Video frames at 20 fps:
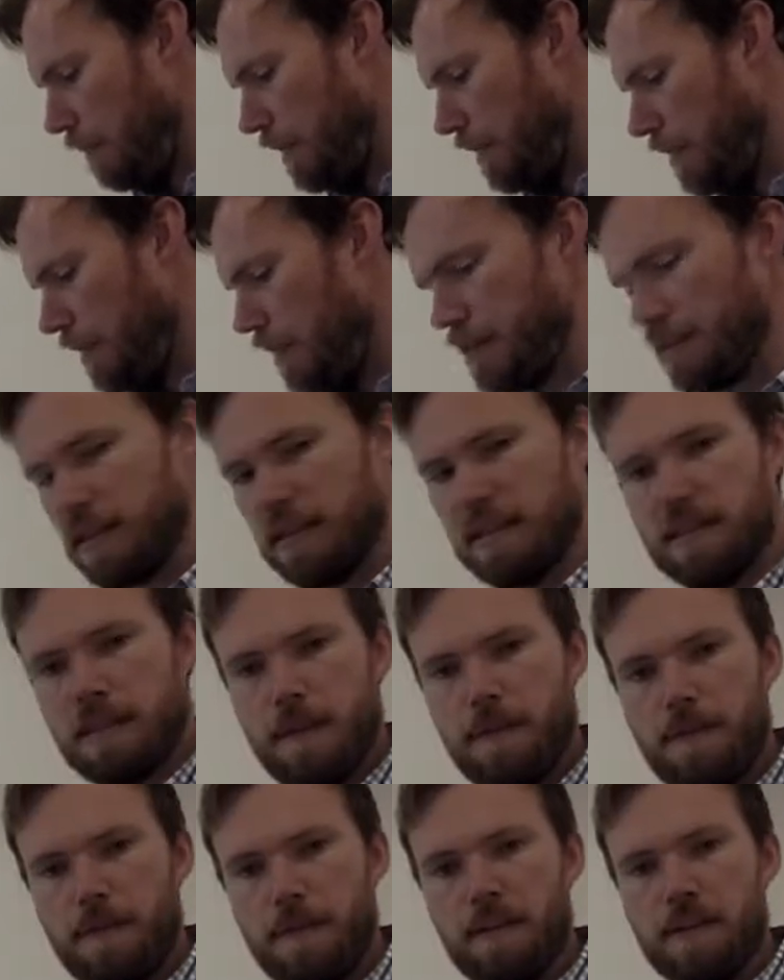There's a
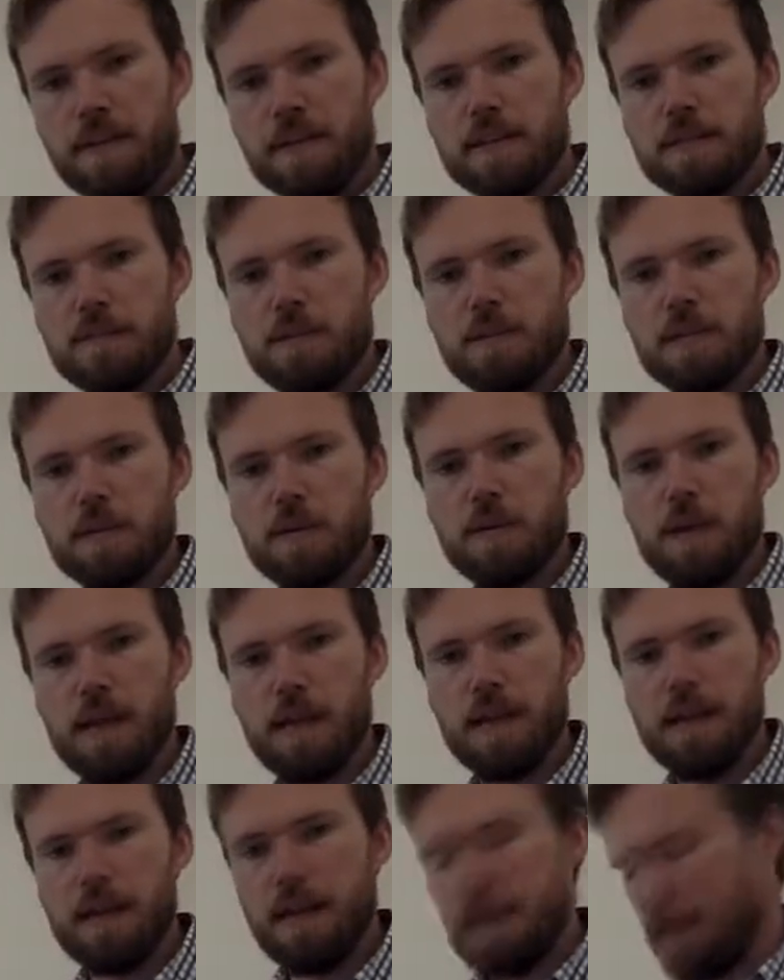difference
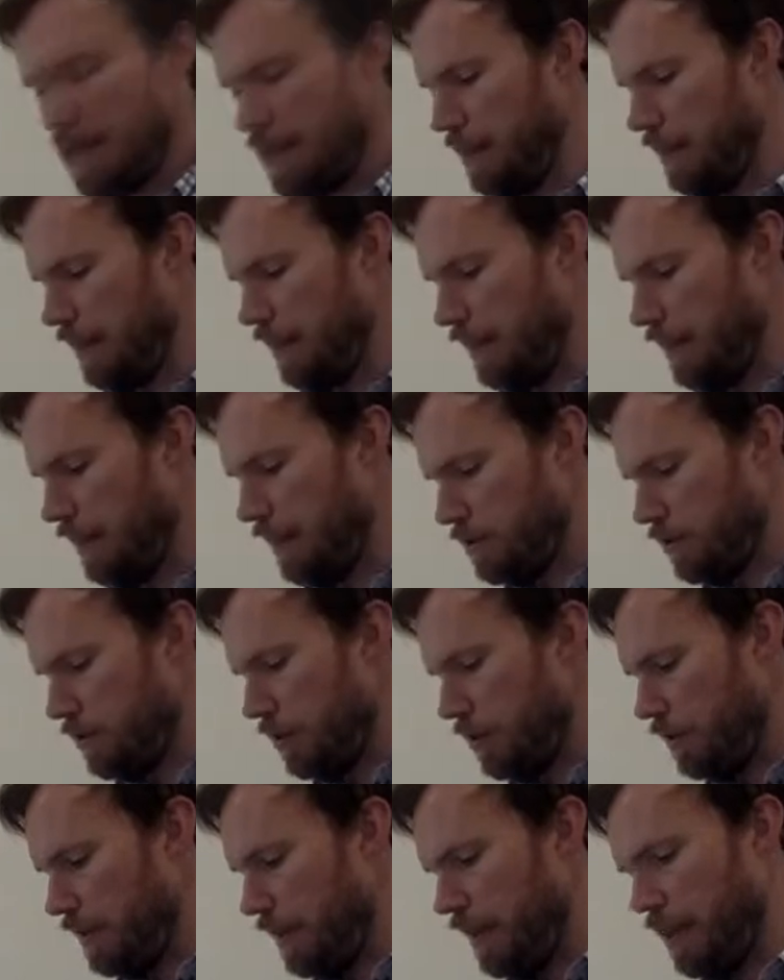between the
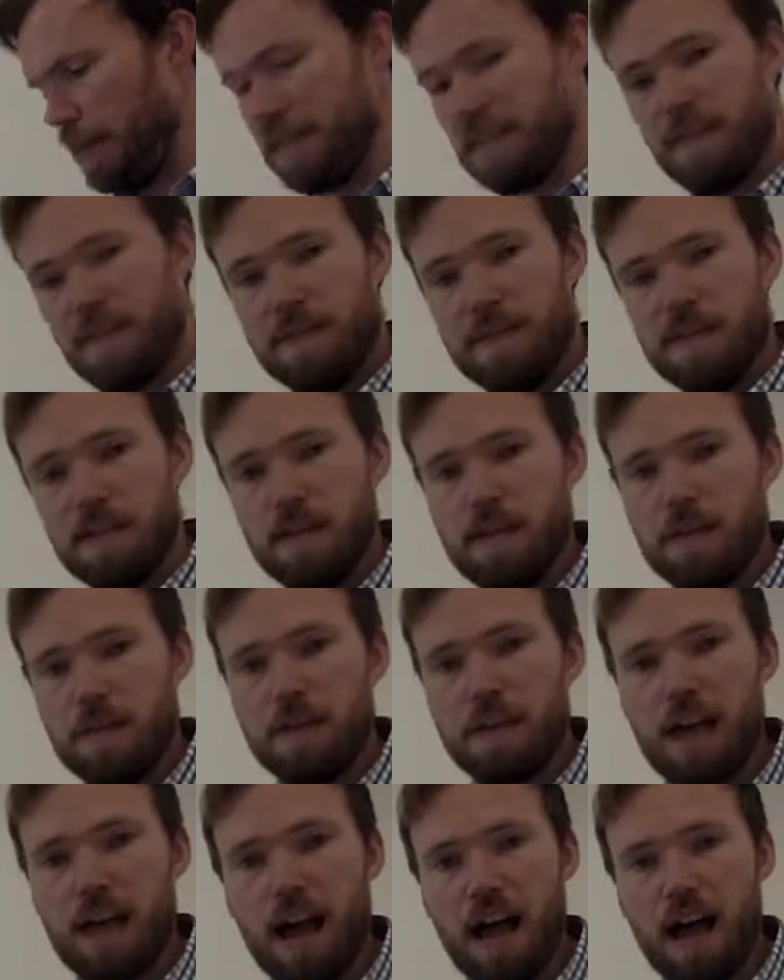electronegativity of
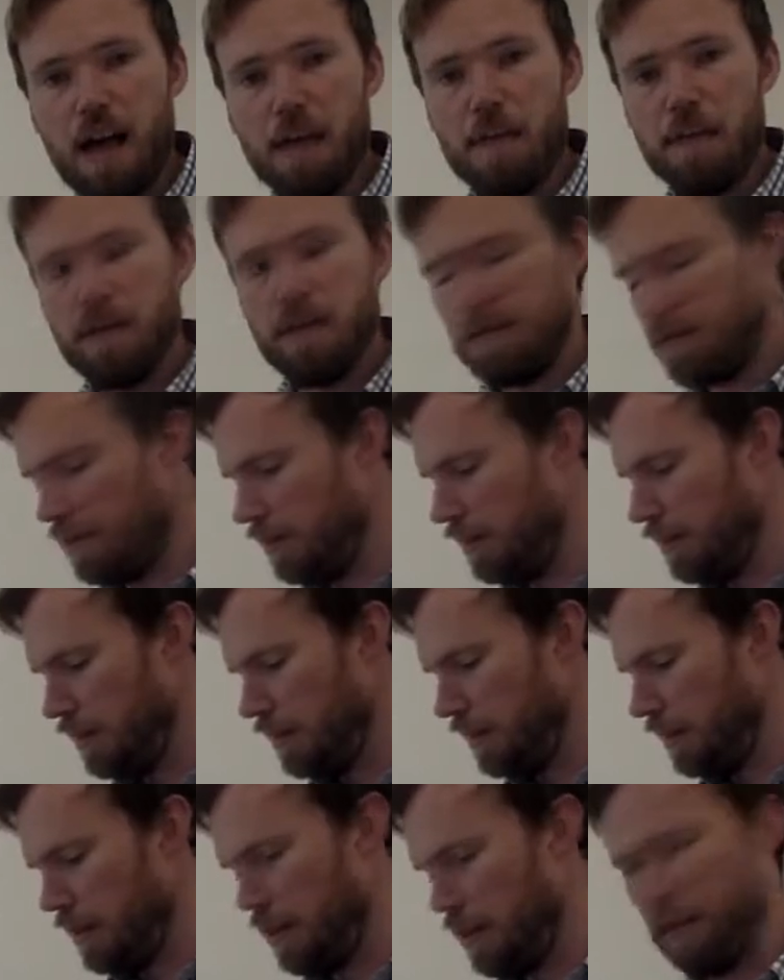carbon
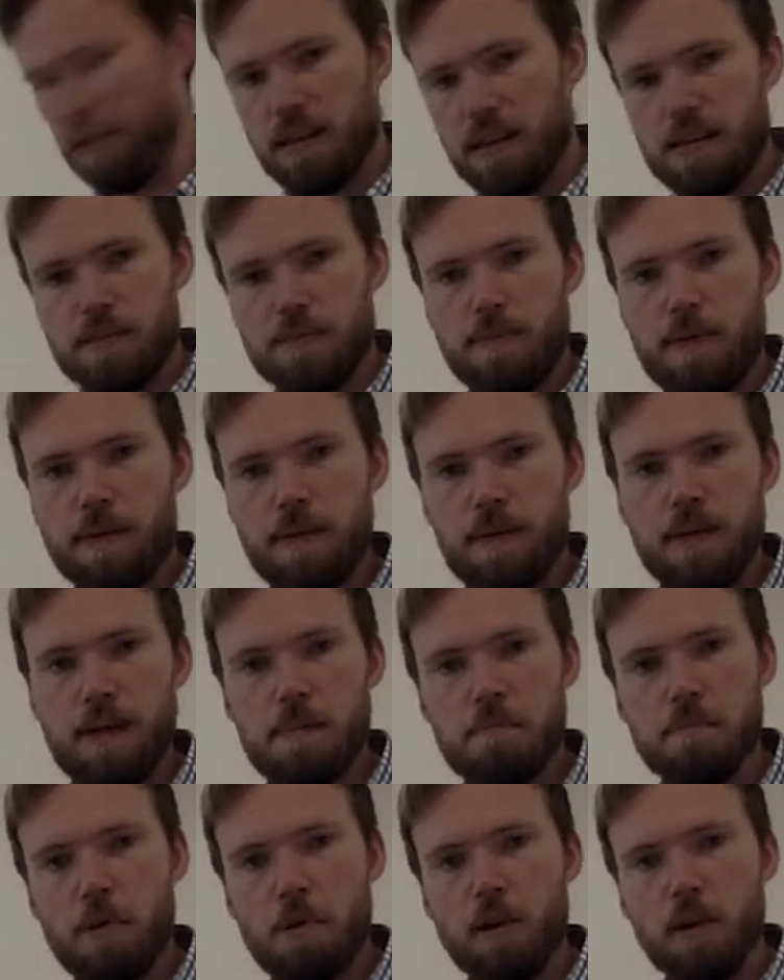in this
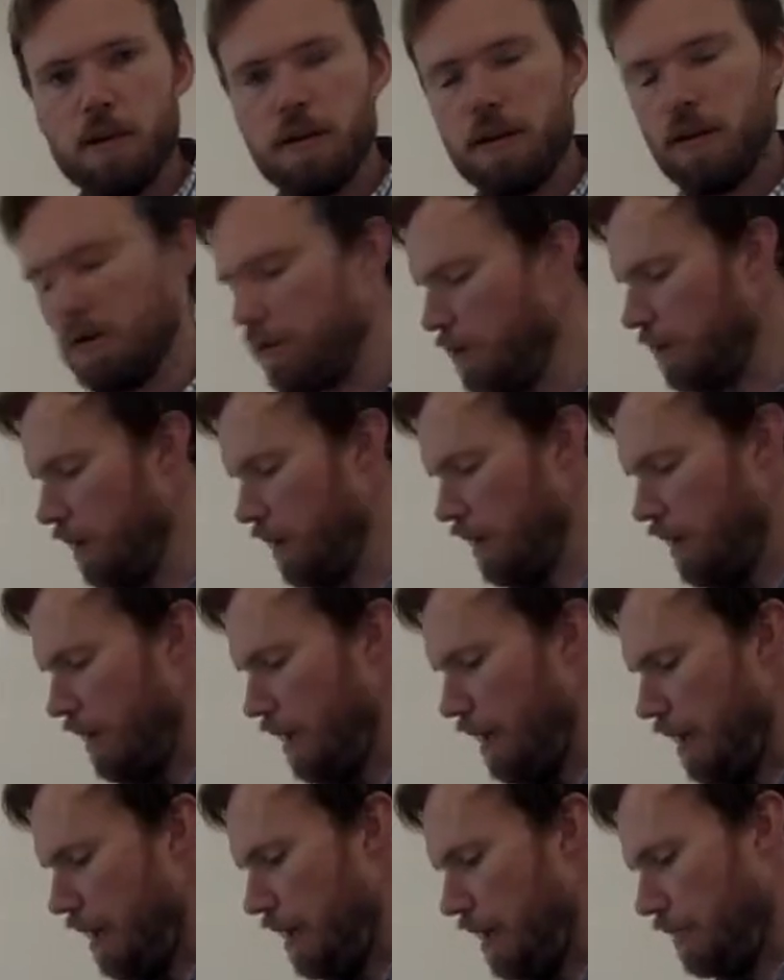methane molecule
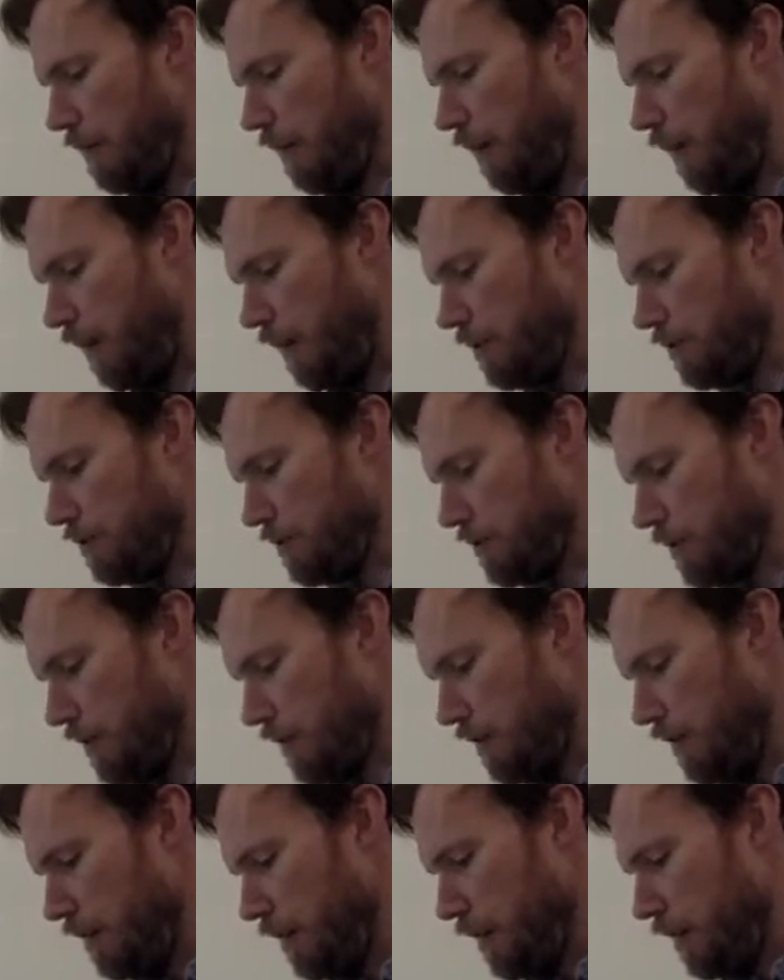and
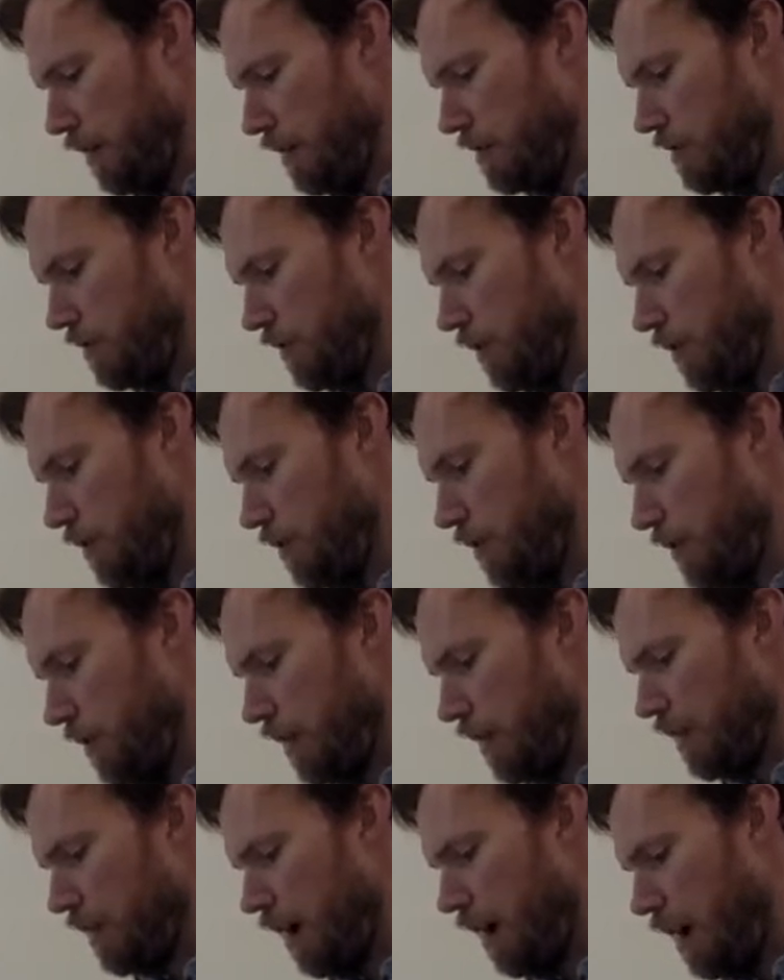hydrogen. So
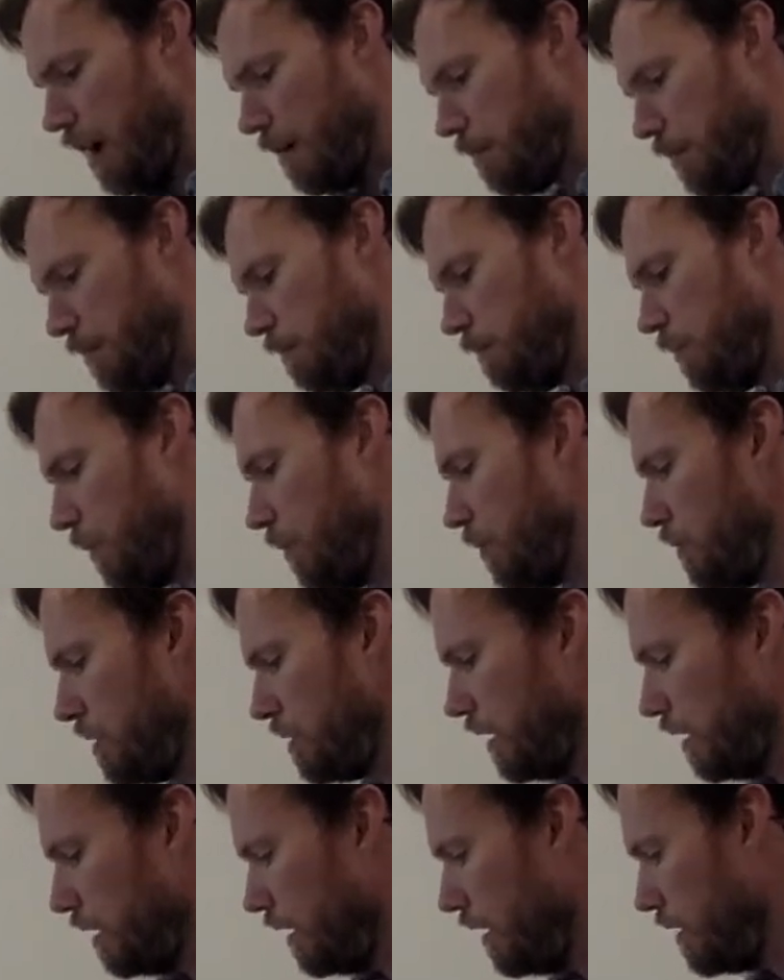carbon pulls
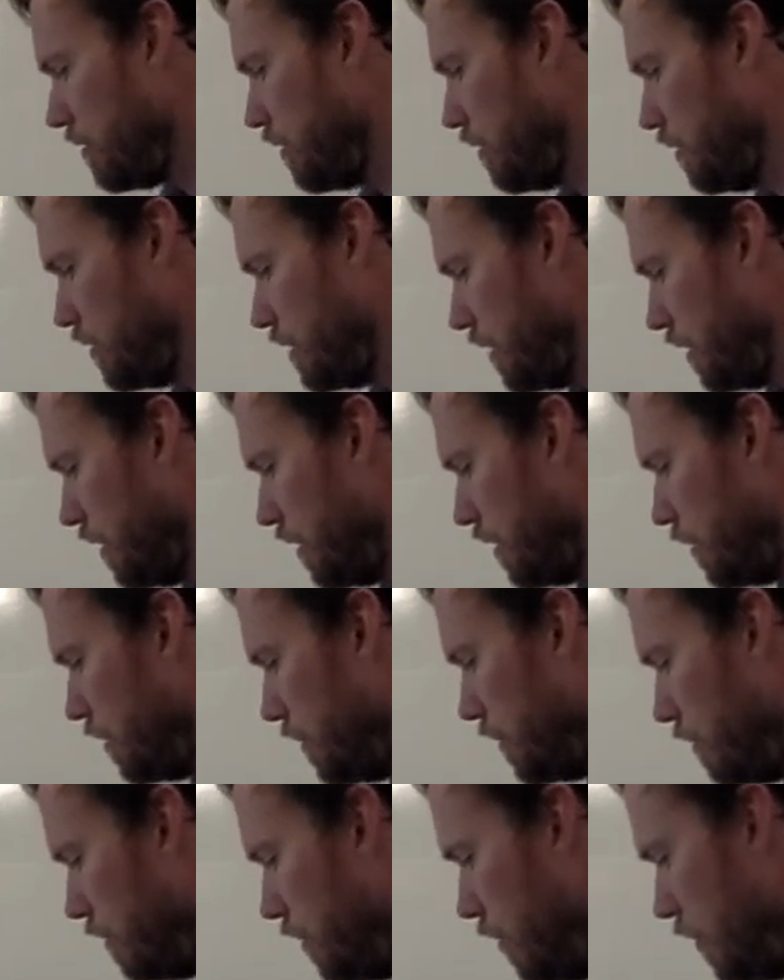the electrons a little
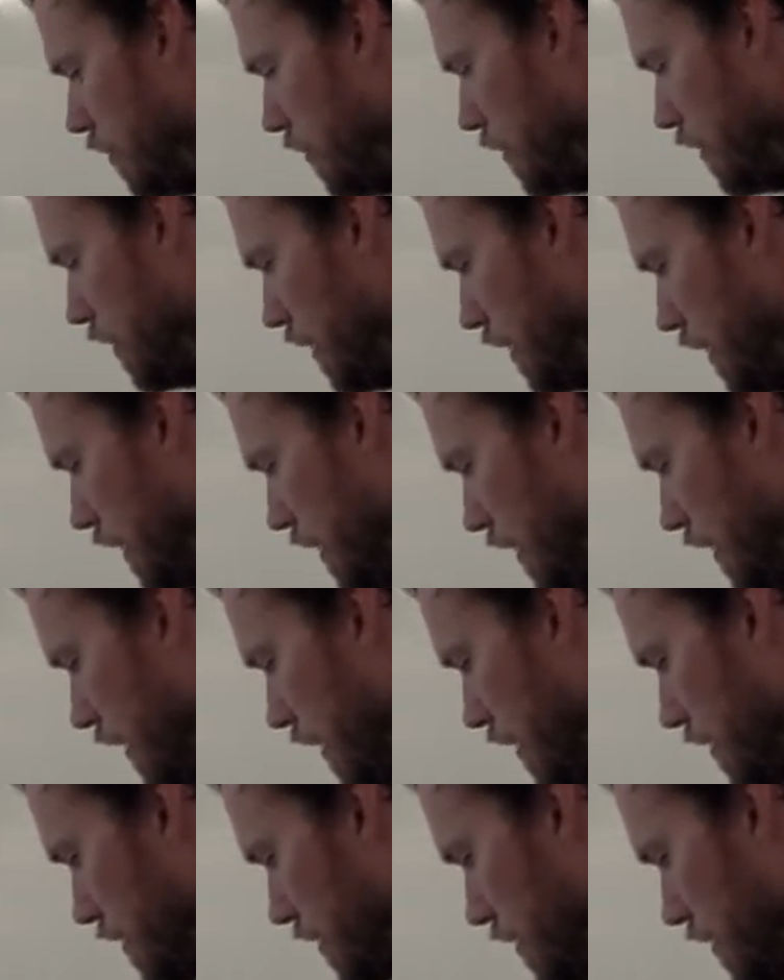bit more, it's